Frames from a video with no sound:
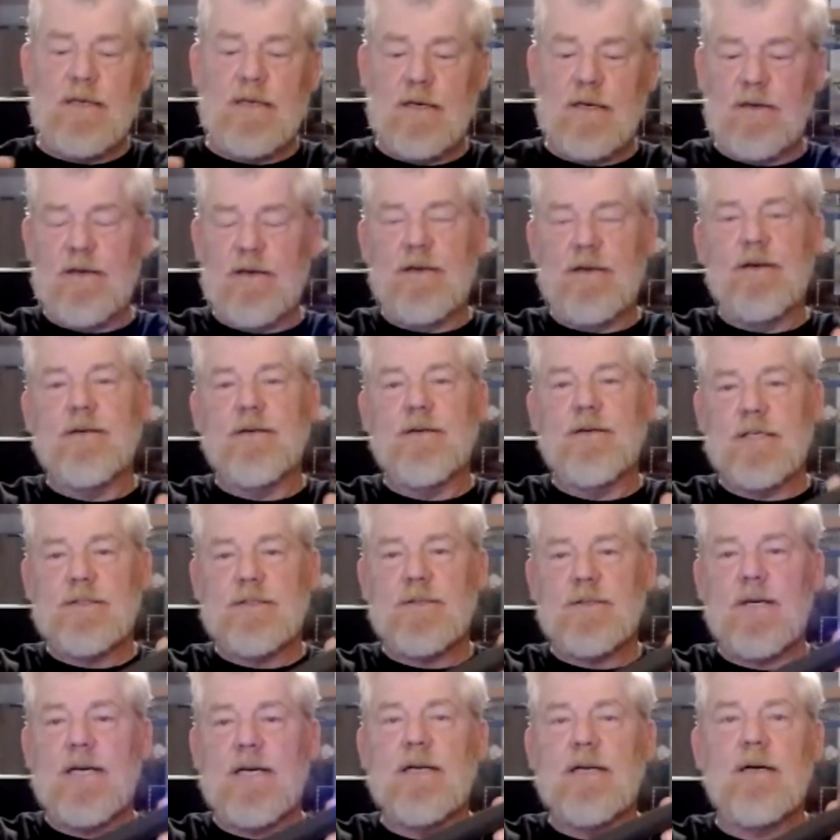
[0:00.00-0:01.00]
and you're
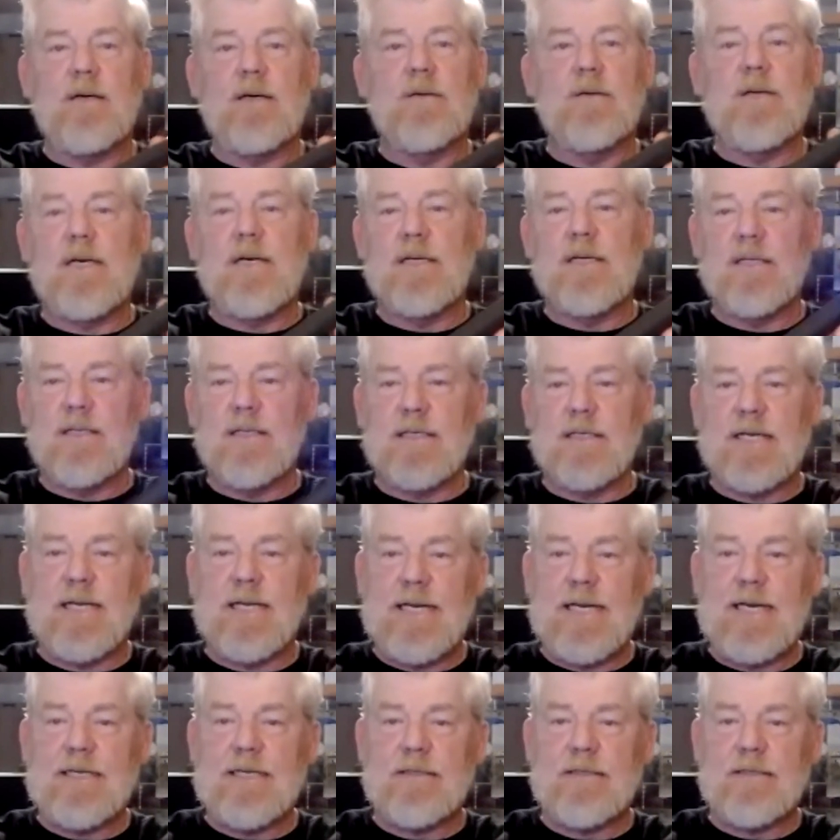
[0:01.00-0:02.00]
just trying to hold on to the
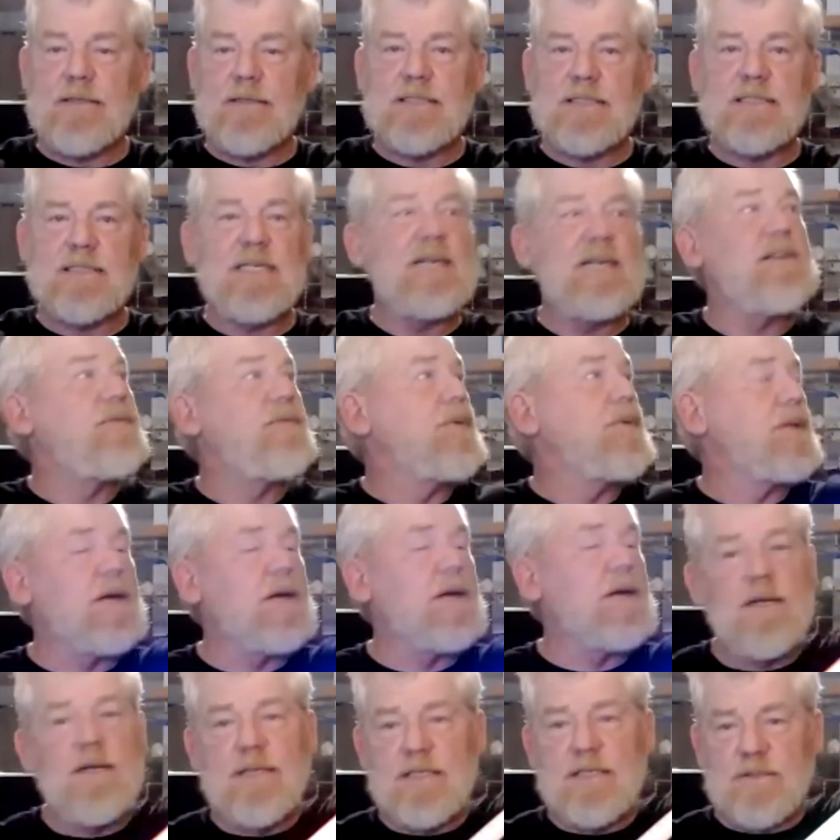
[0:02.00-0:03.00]
connector itself with
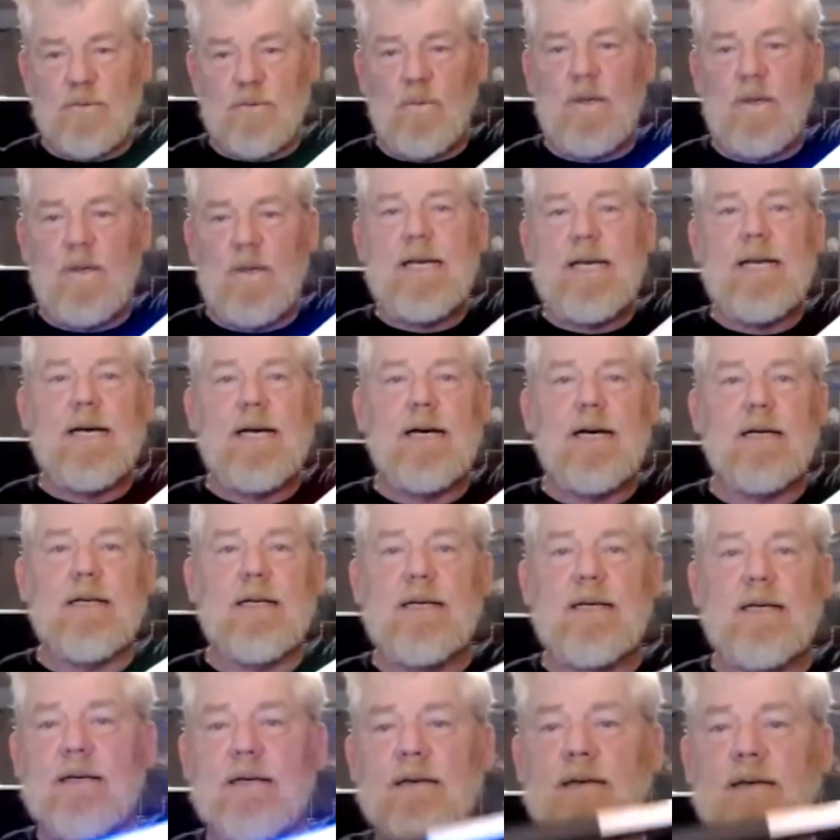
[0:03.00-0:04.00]
all this weight
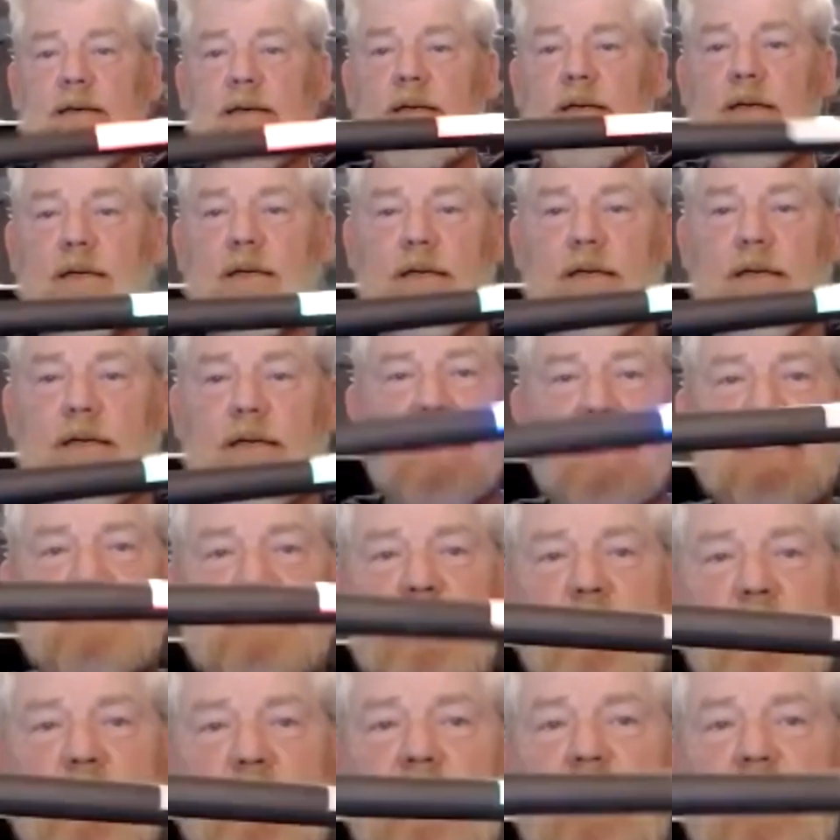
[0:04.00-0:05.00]
out here, that's
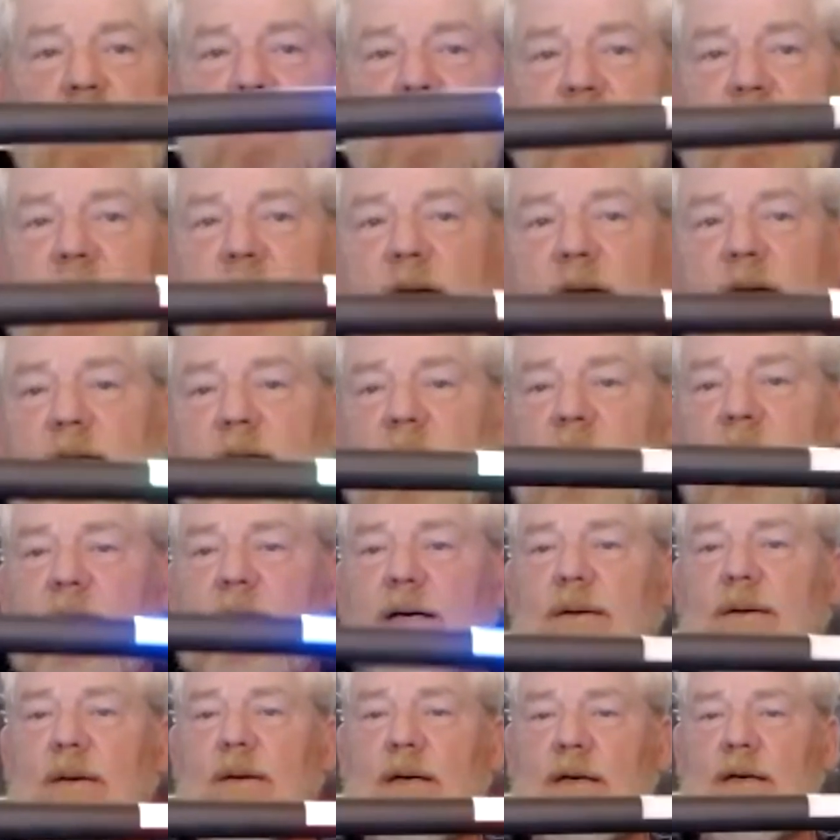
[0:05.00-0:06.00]
putting an awful lot of
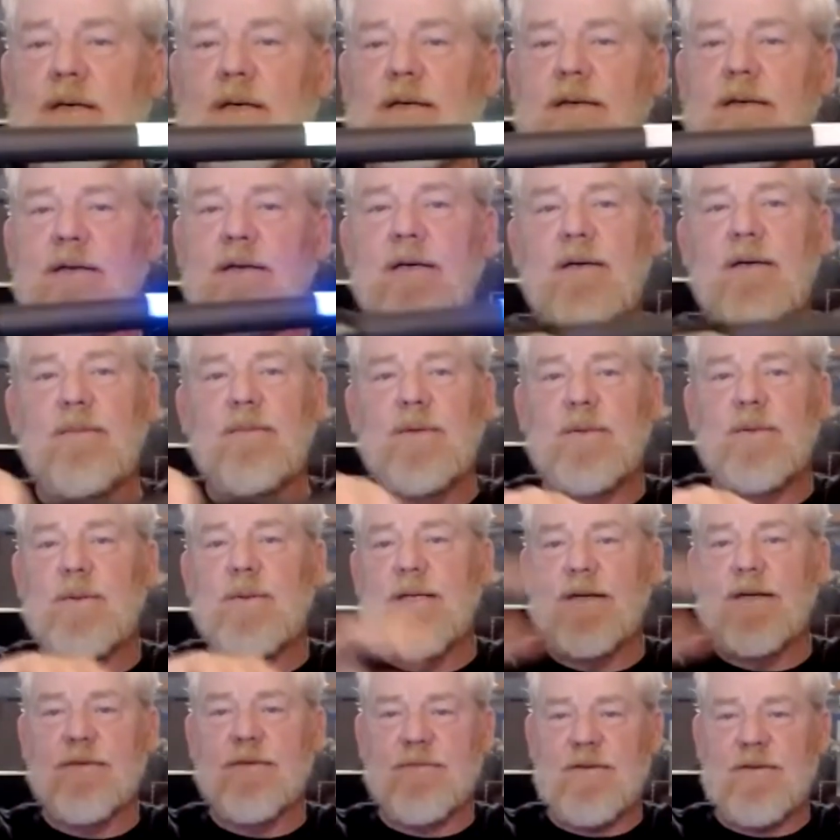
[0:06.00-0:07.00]
load on,
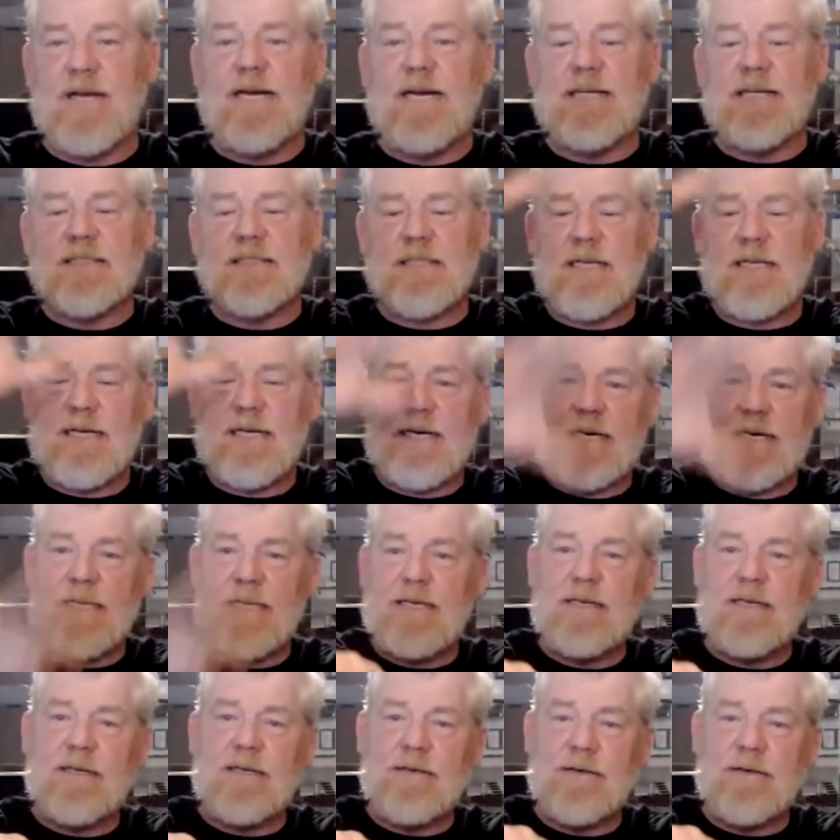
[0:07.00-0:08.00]
between your
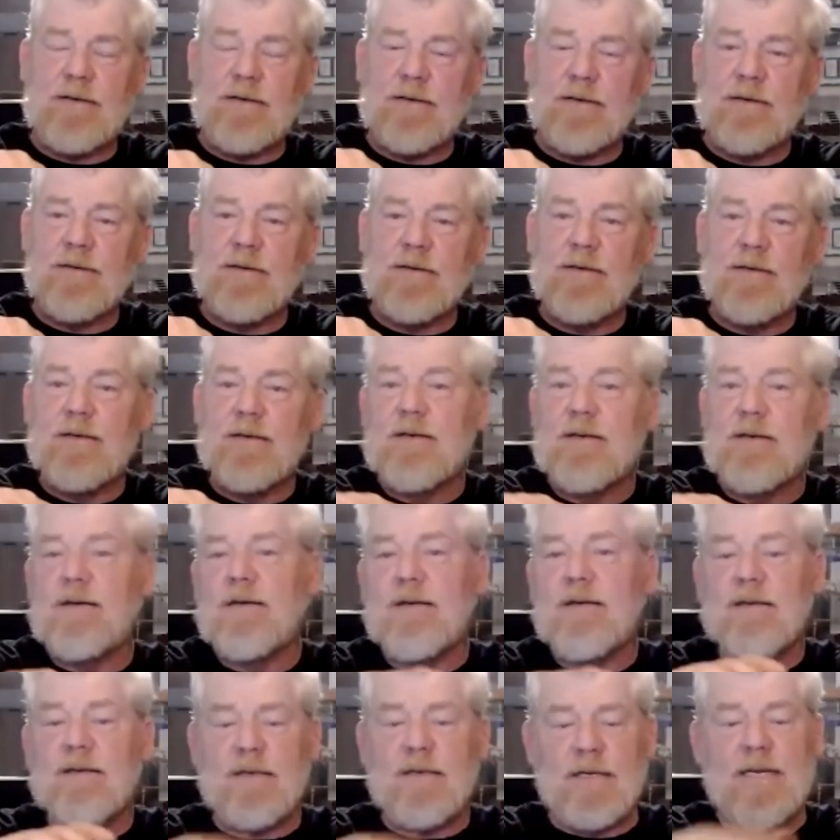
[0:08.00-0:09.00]
flashlight and your
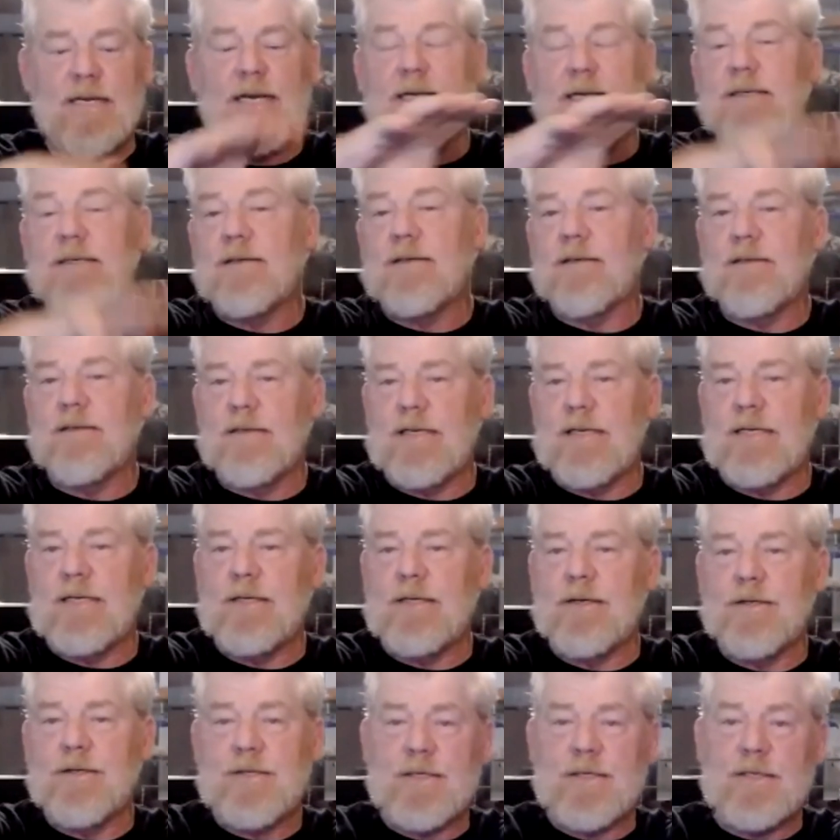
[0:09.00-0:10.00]
connector
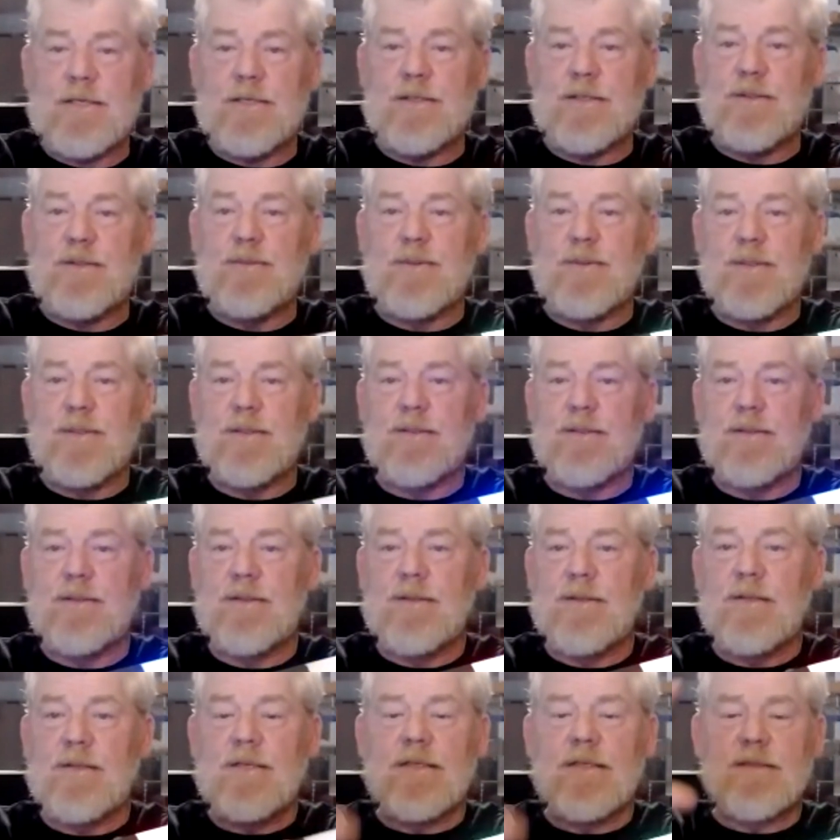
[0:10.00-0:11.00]
and your tube.
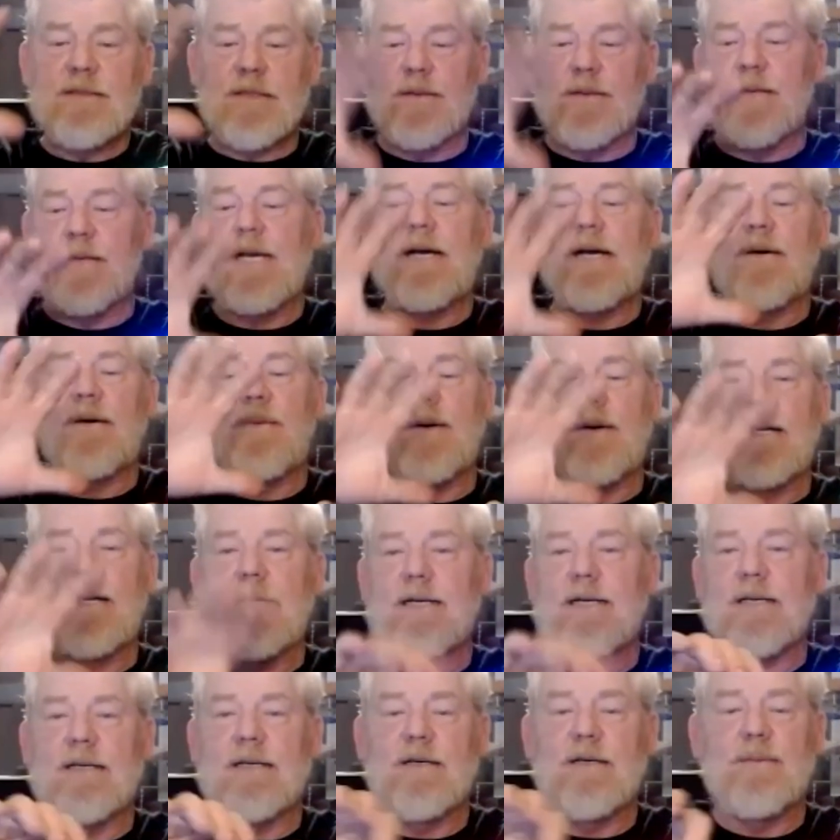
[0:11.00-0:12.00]
So now what
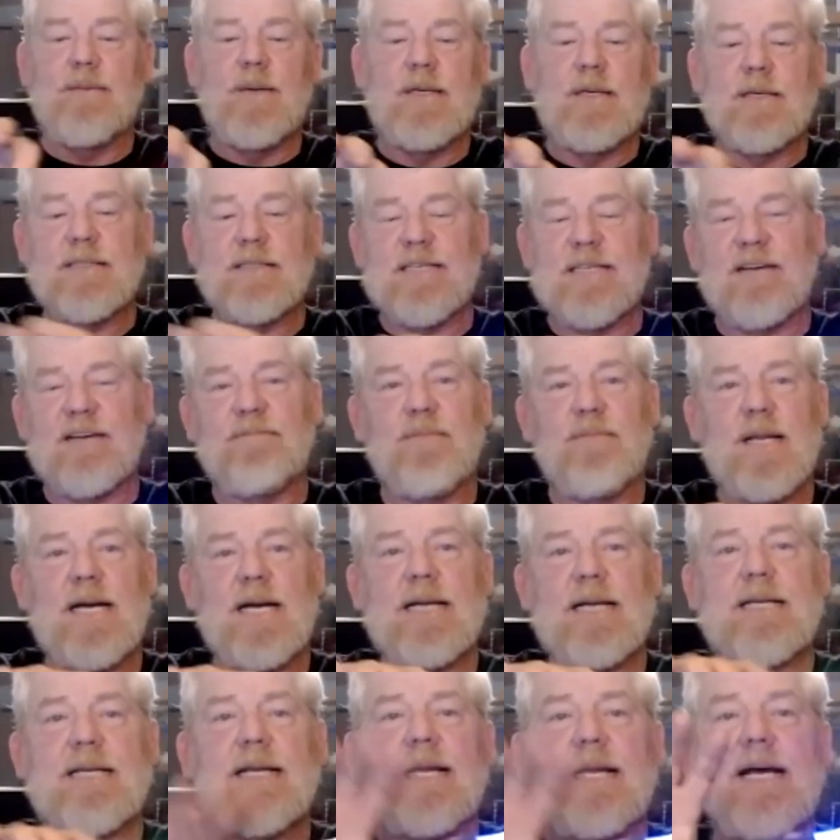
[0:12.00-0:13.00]
I can do, because I've
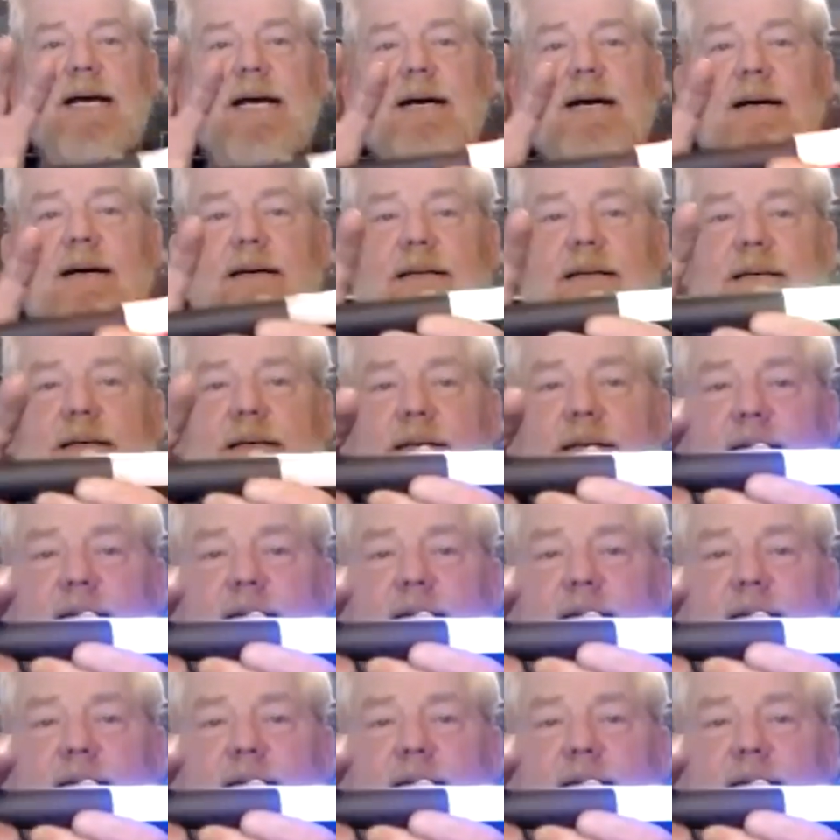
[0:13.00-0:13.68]
blacked it out,